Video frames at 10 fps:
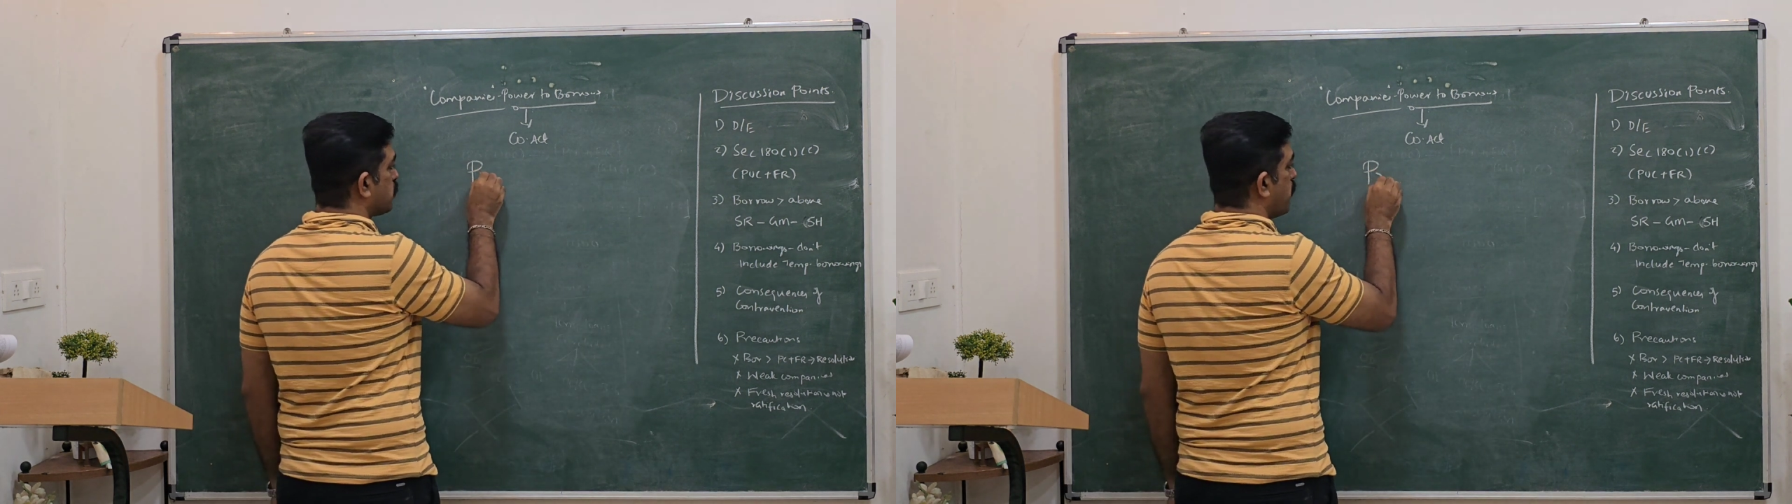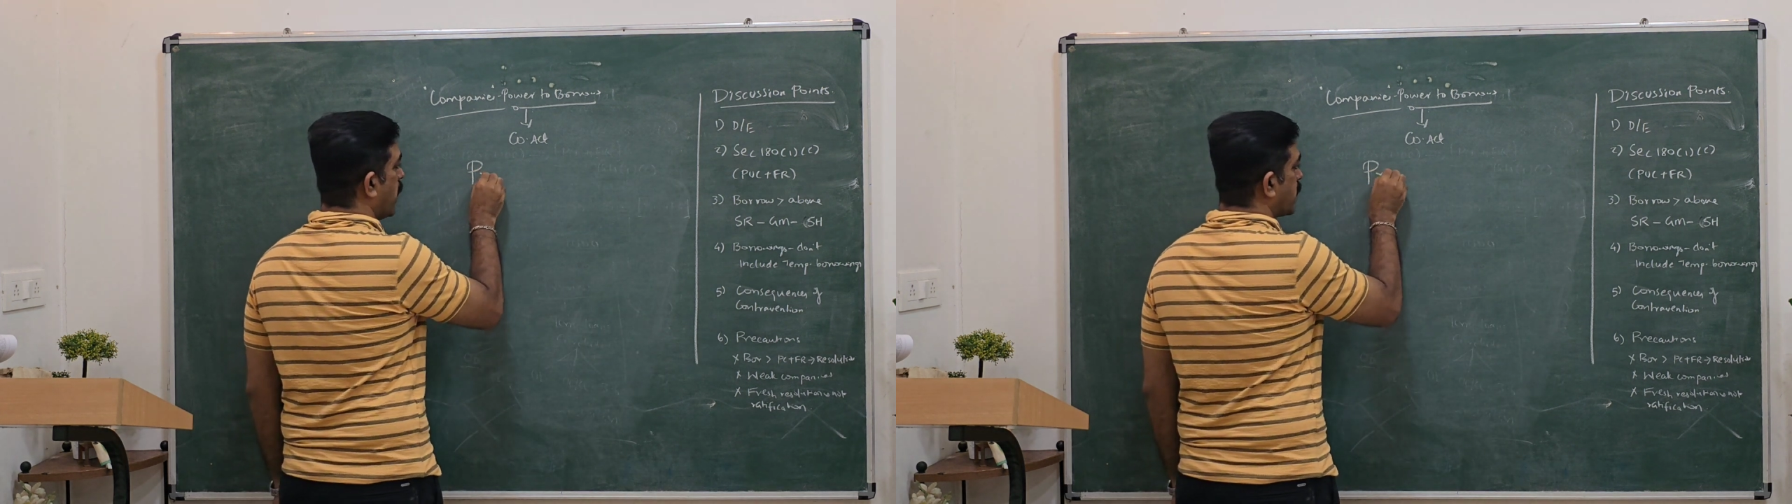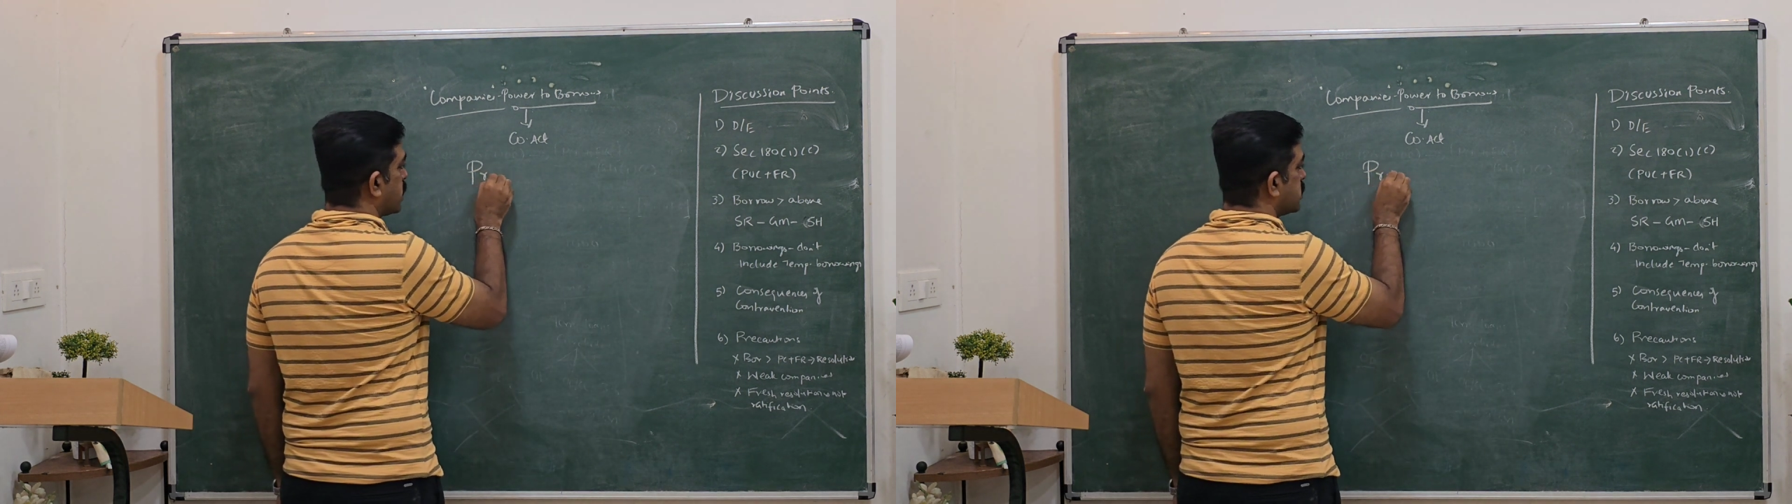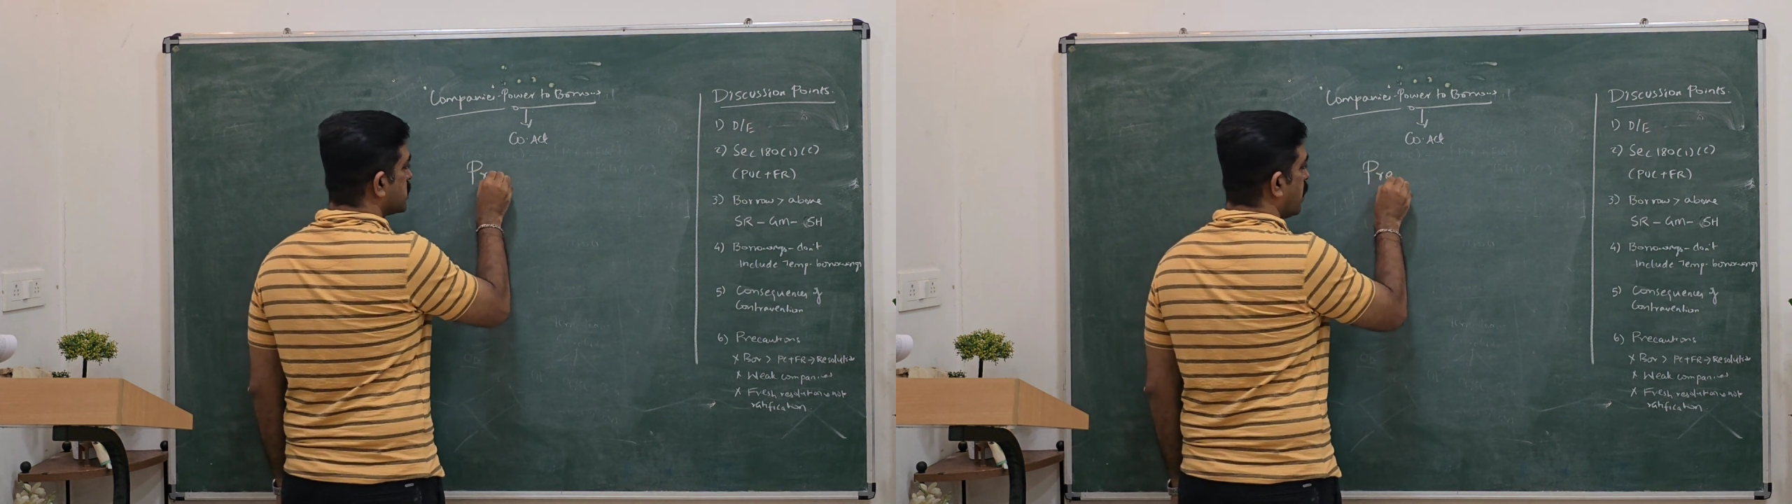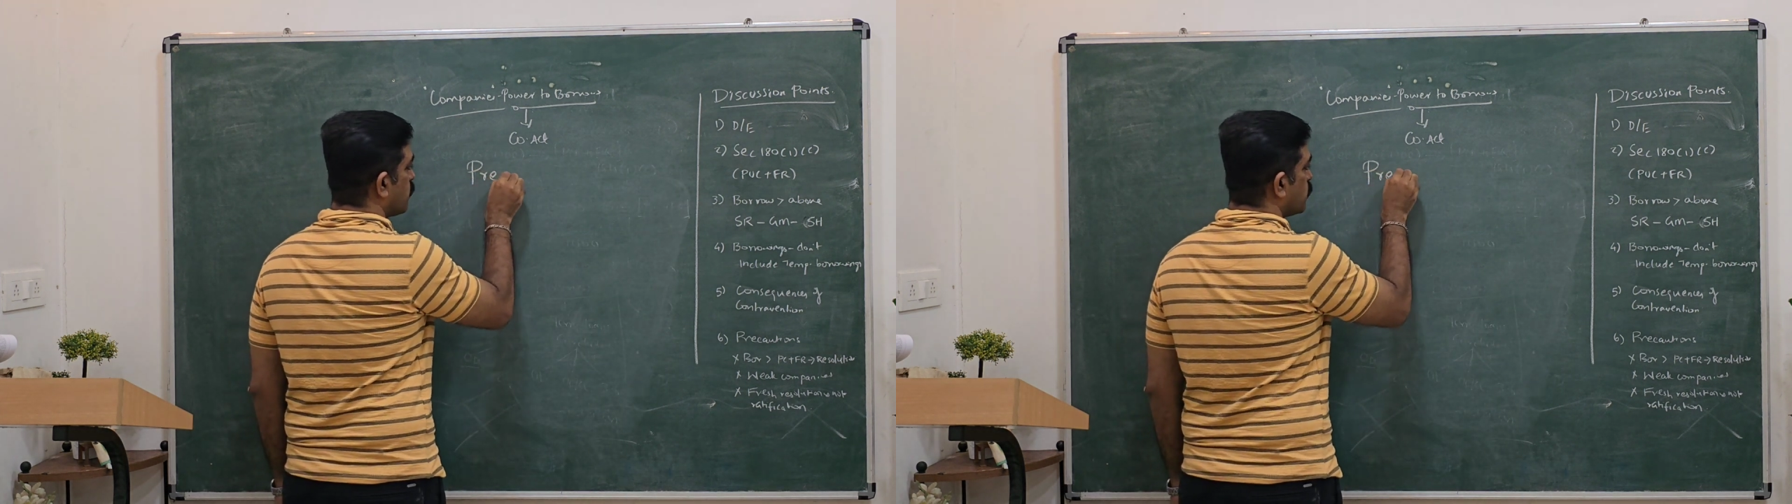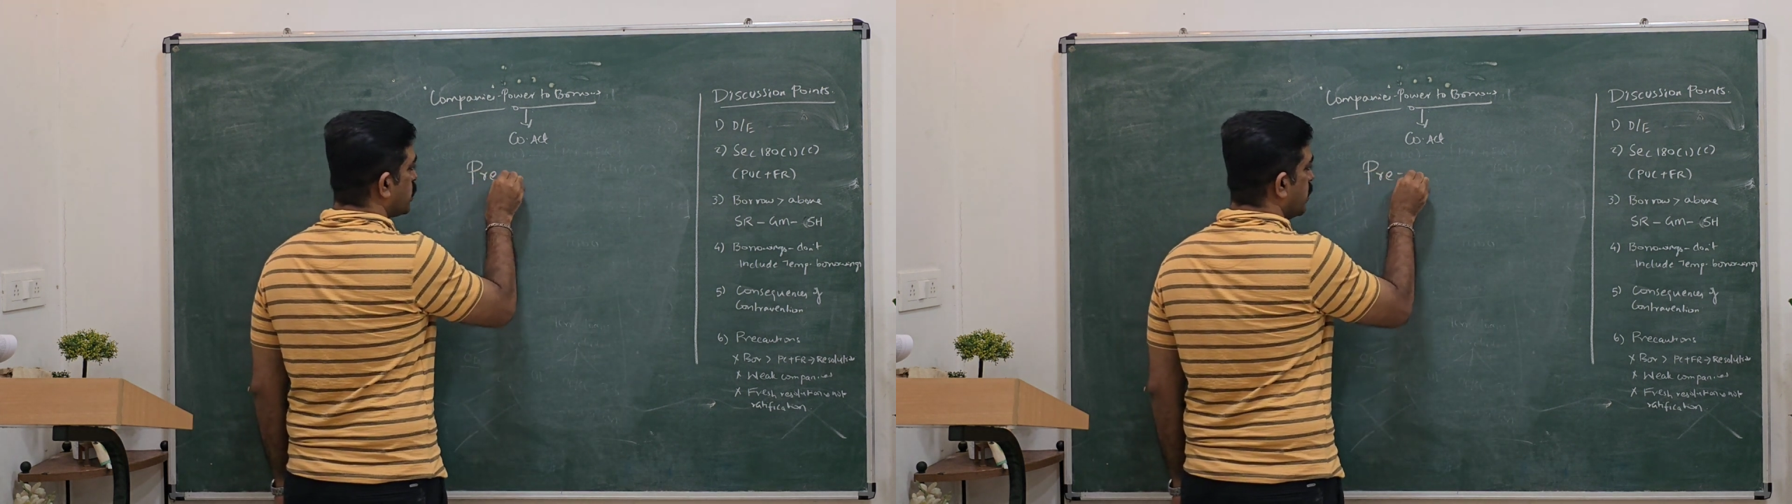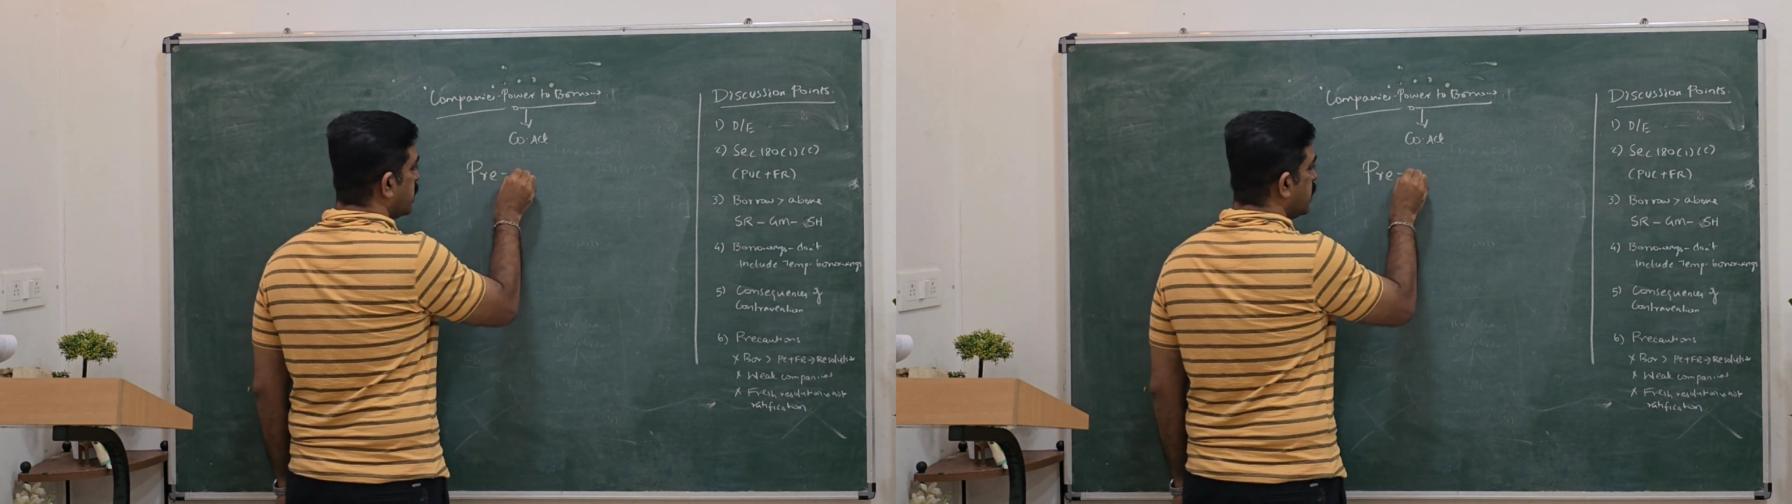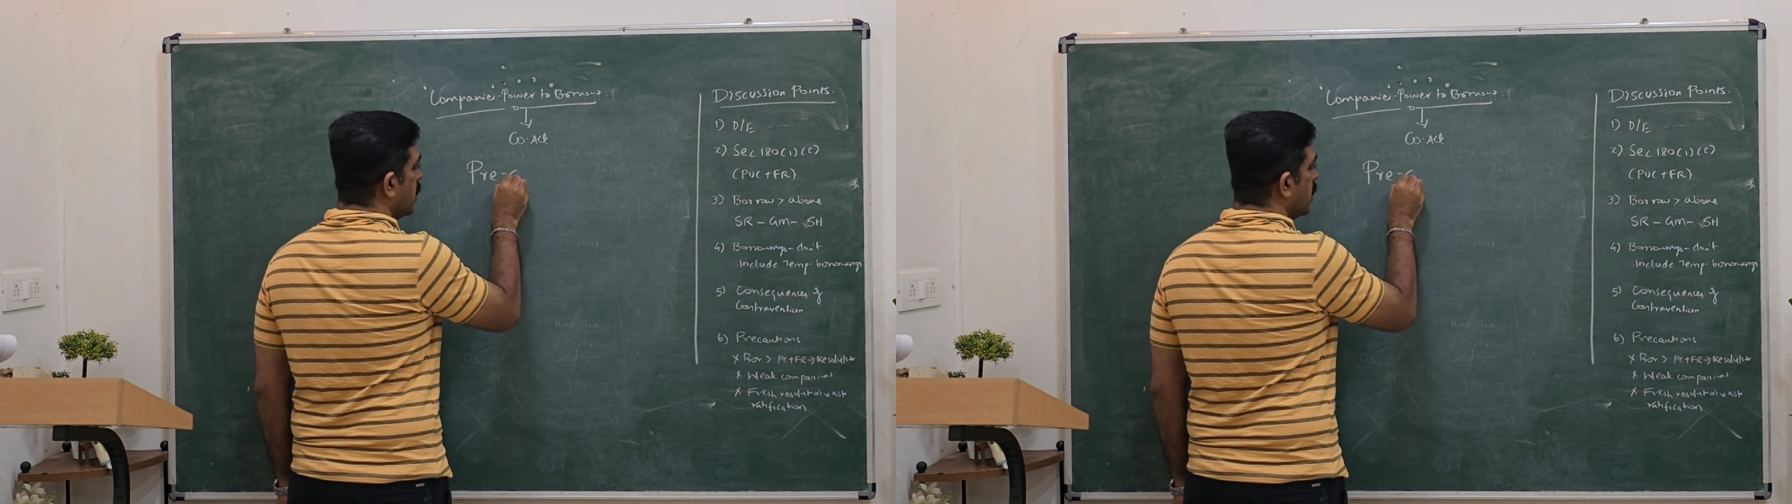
bankers have to take